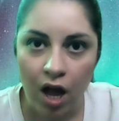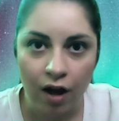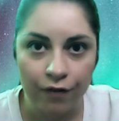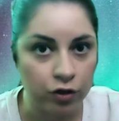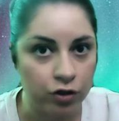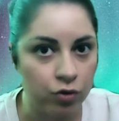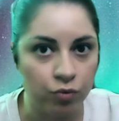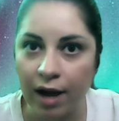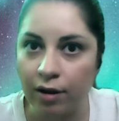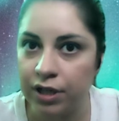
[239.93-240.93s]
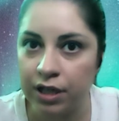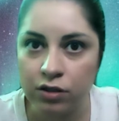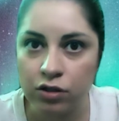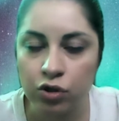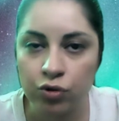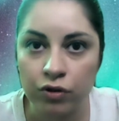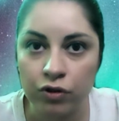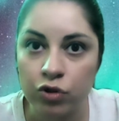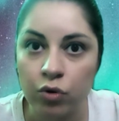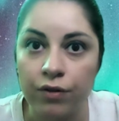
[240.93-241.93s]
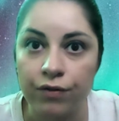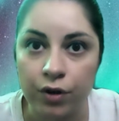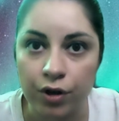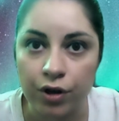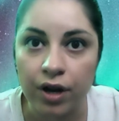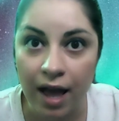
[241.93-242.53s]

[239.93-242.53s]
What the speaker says: of your surroundings, true control of your